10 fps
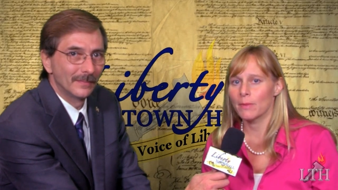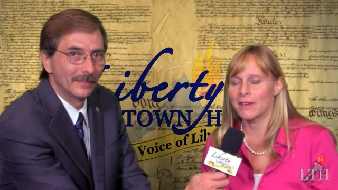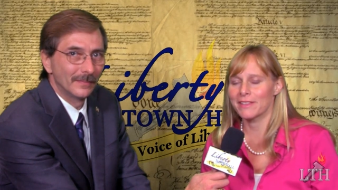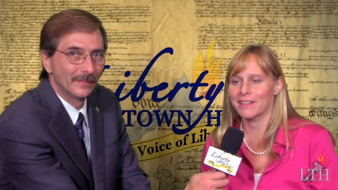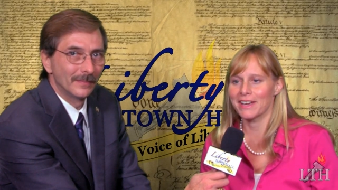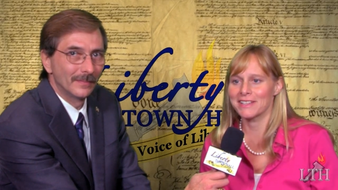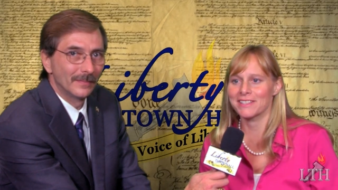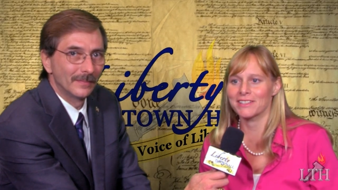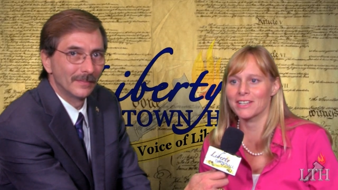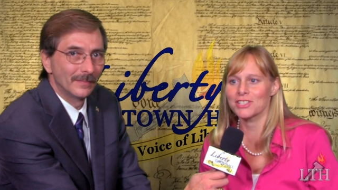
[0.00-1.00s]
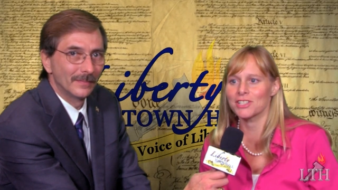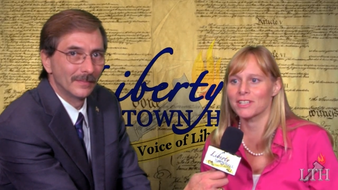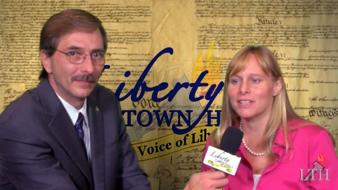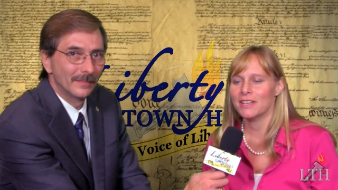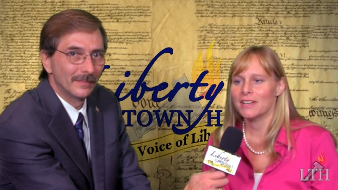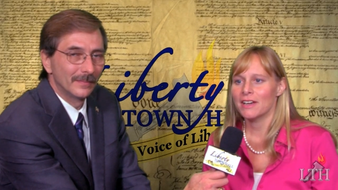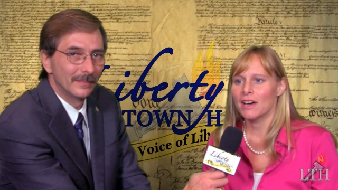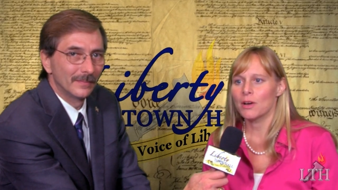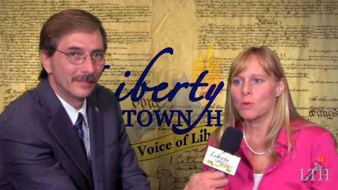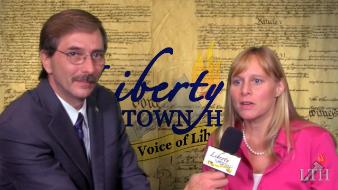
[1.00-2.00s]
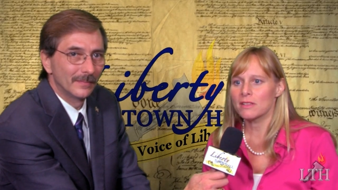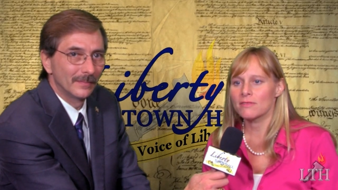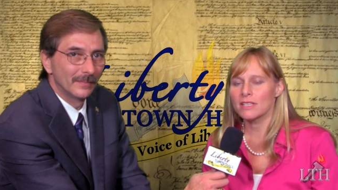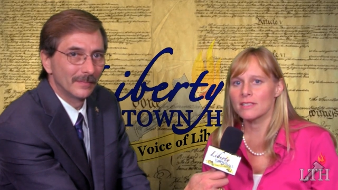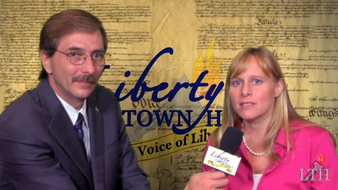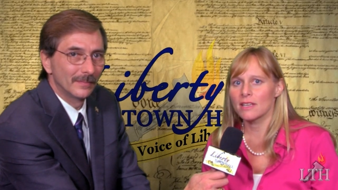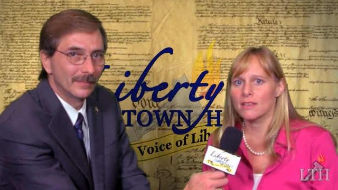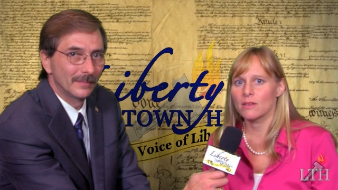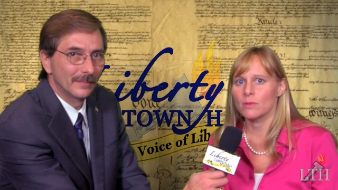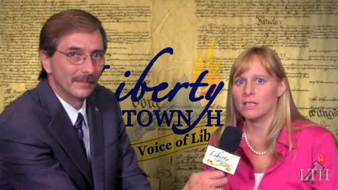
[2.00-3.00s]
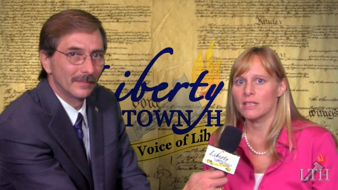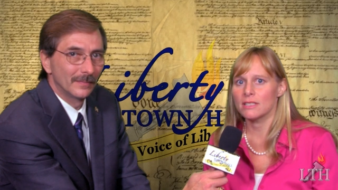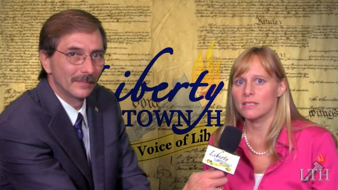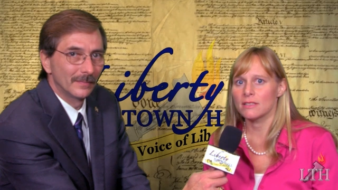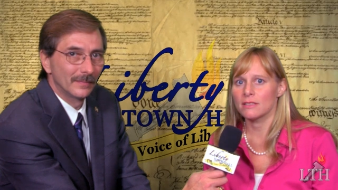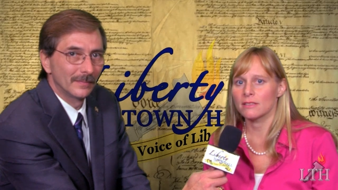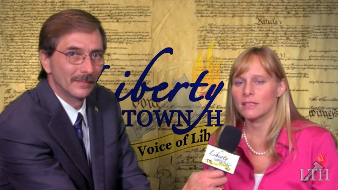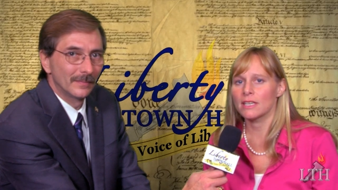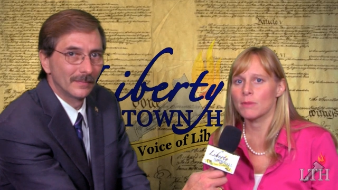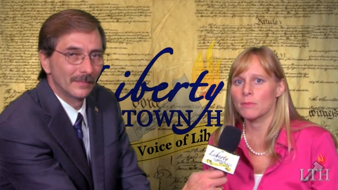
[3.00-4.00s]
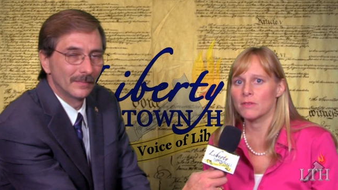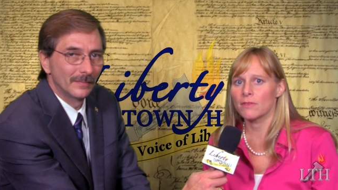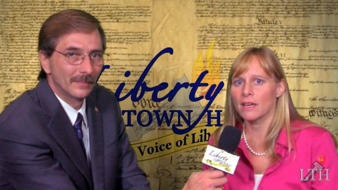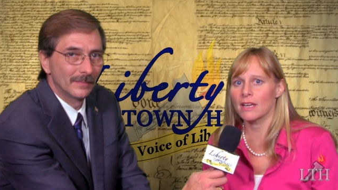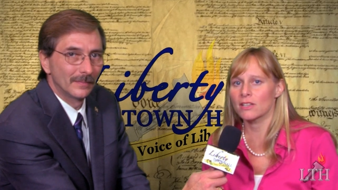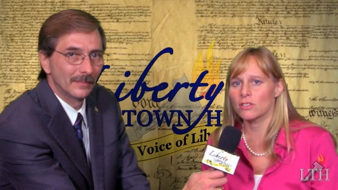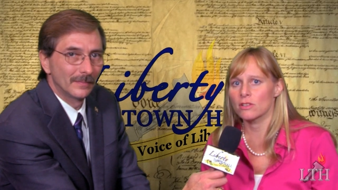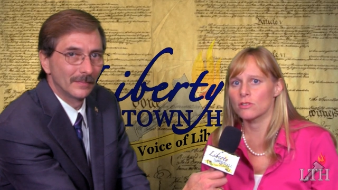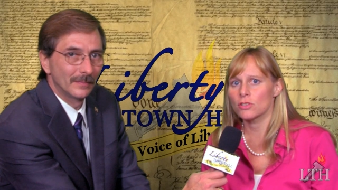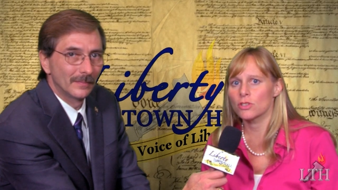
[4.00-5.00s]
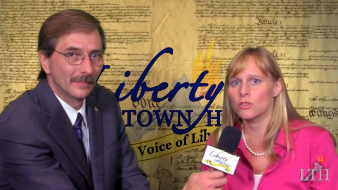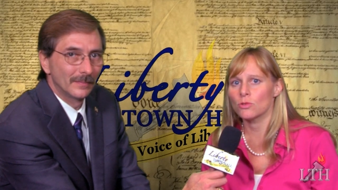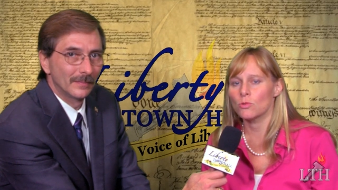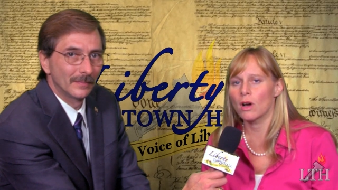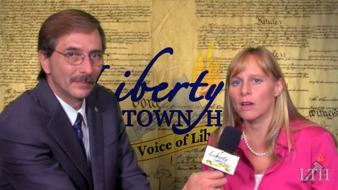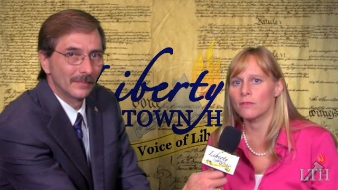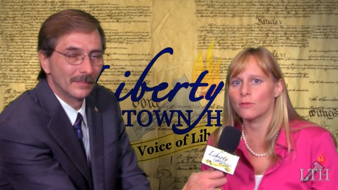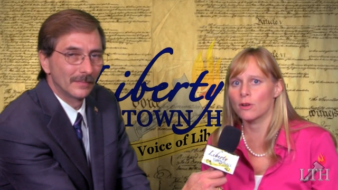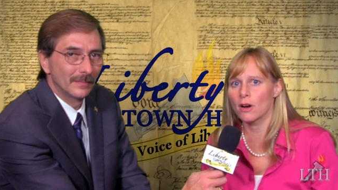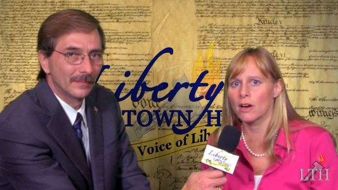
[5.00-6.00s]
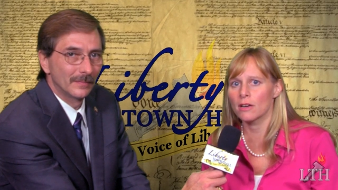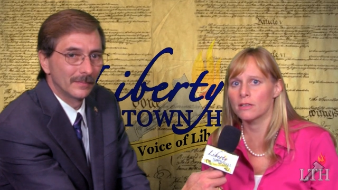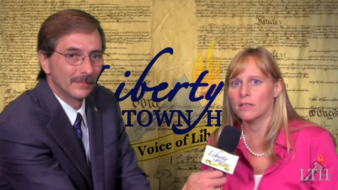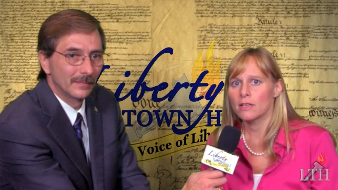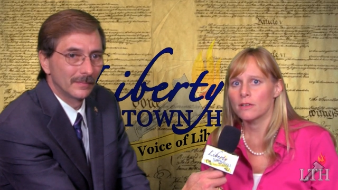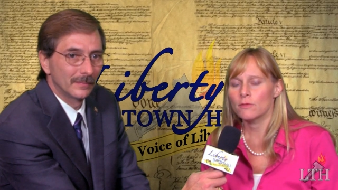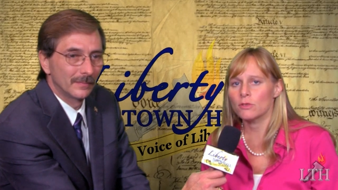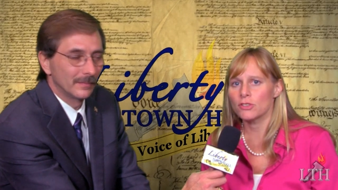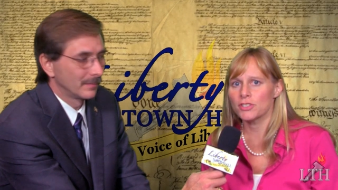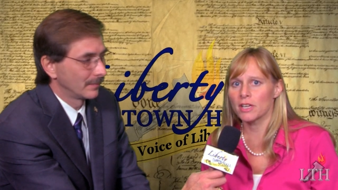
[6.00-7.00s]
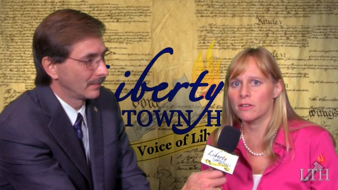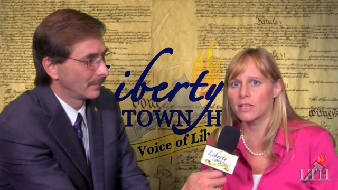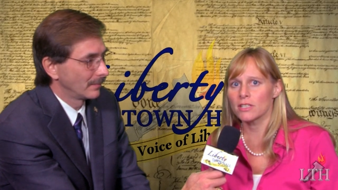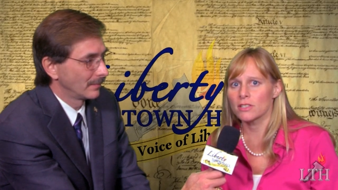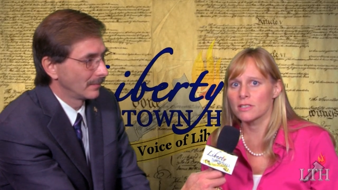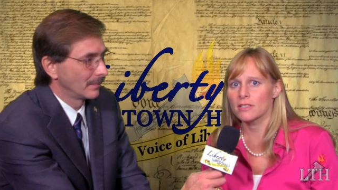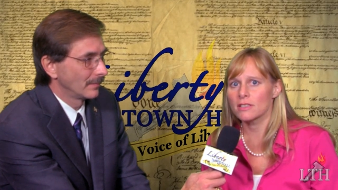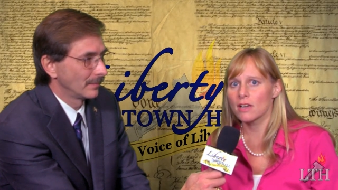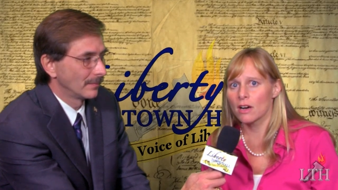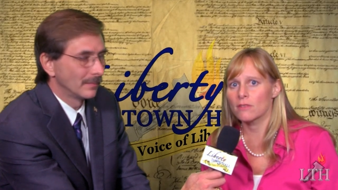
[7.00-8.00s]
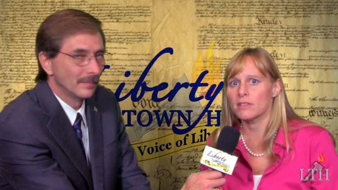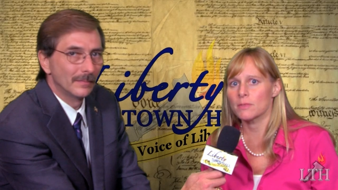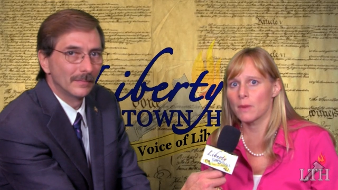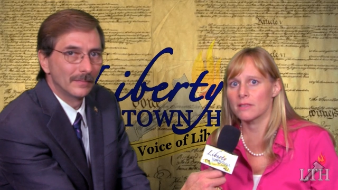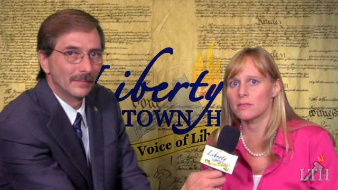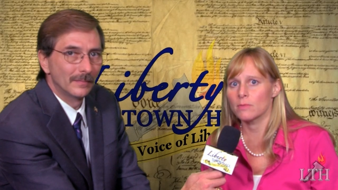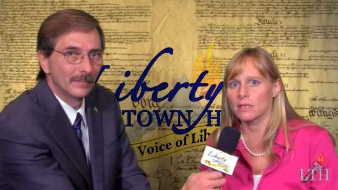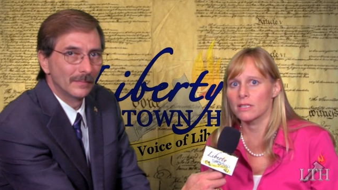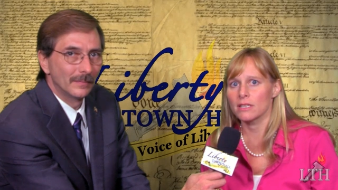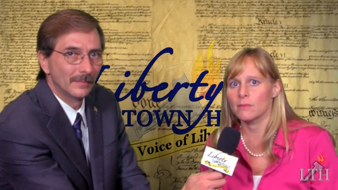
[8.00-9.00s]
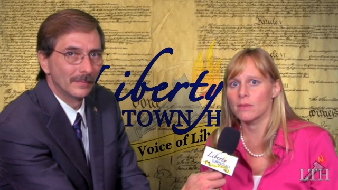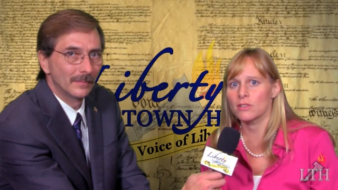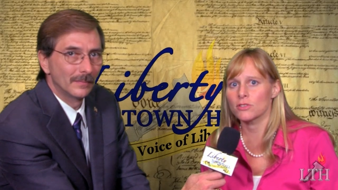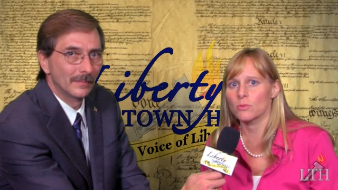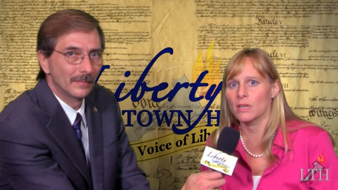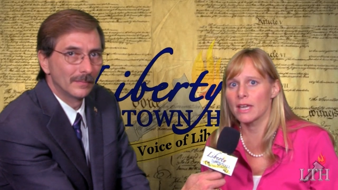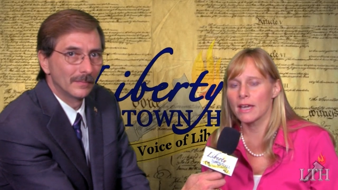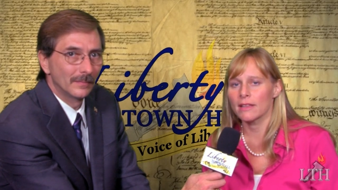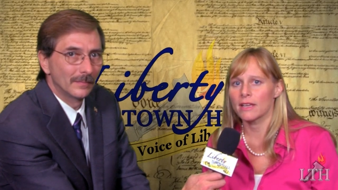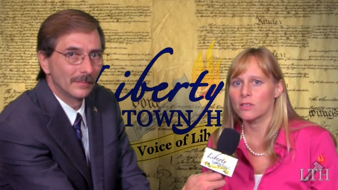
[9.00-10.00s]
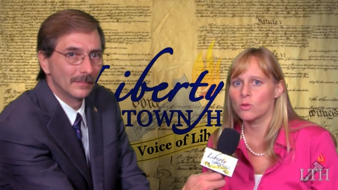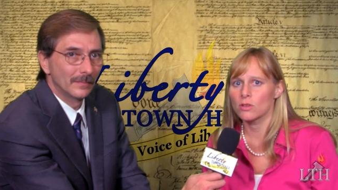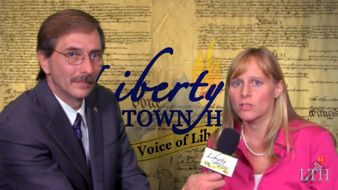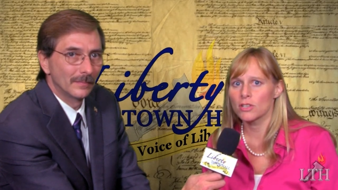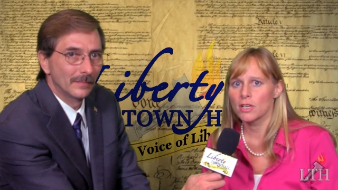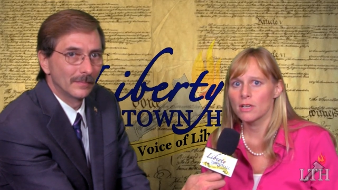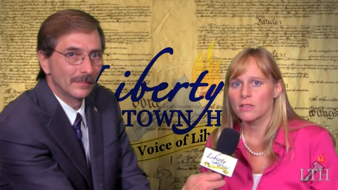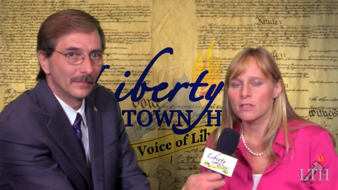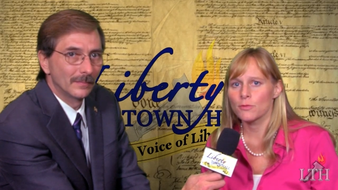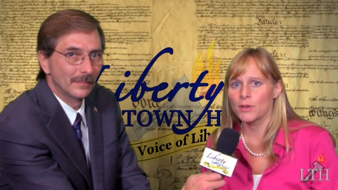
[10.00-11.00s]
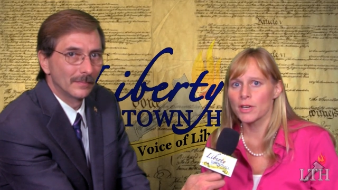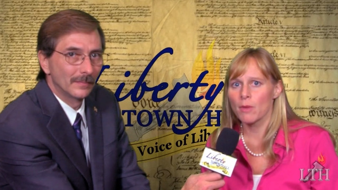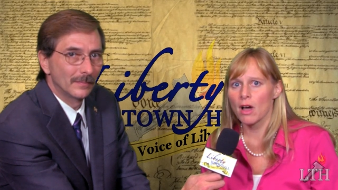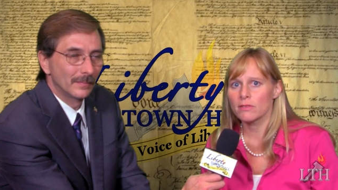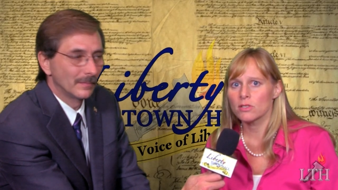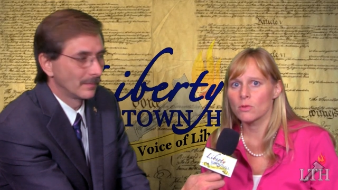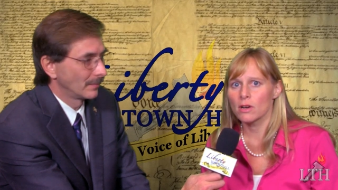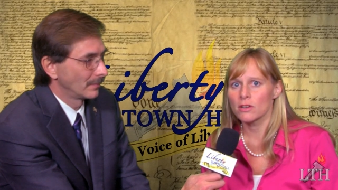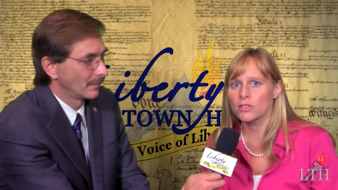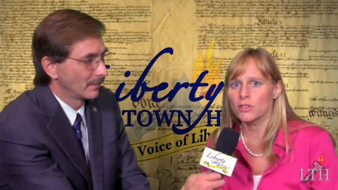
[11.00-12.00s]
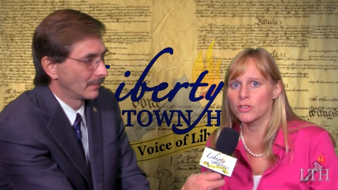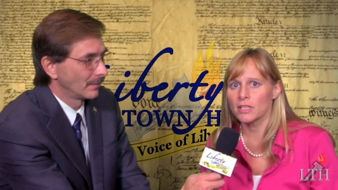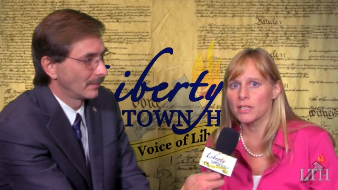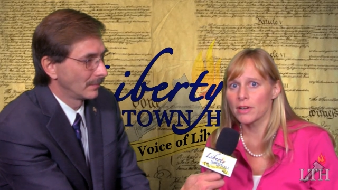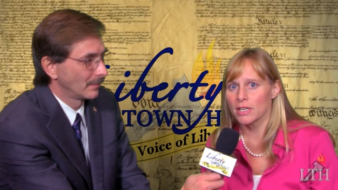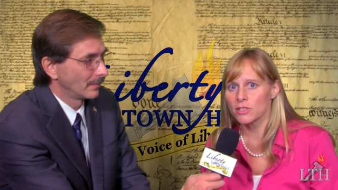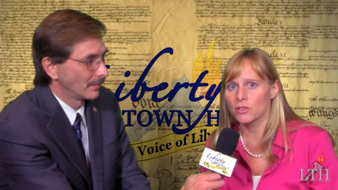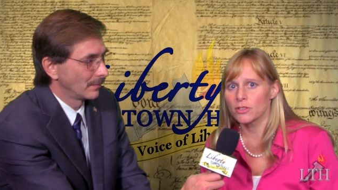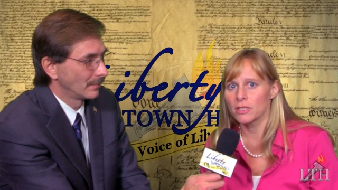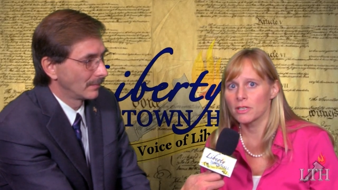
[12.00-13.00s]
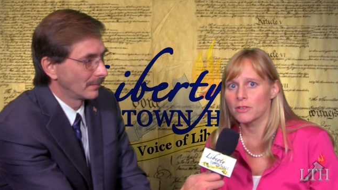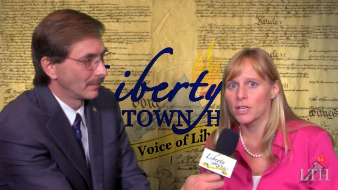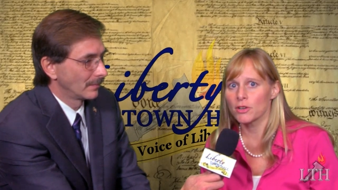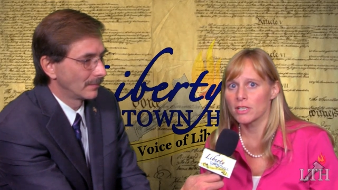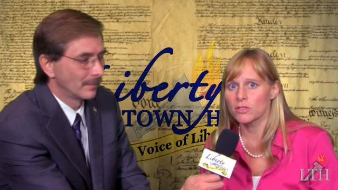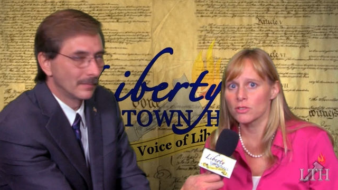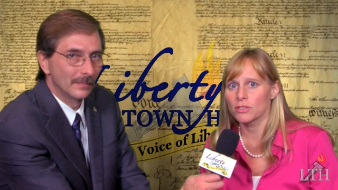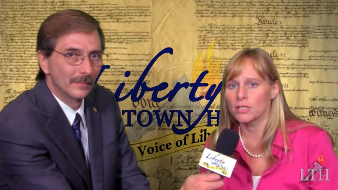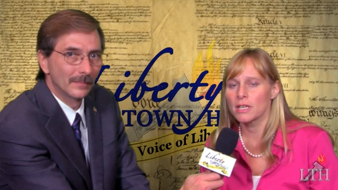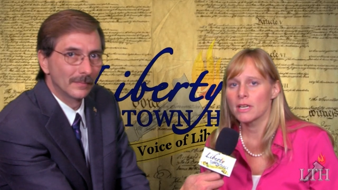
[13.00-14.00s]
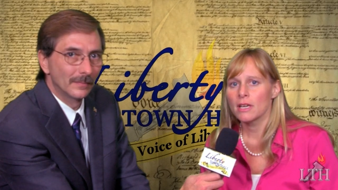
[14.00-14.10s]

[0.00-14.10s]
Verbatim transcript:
Speaker 1: by the last election. Uh, one of the reasons I think we need to keep up the fight, actually, there's two. One, for our future generations, it's our responsibility to make sure we hand that torch to freedom off to our children and grandchildren and great grandchildren.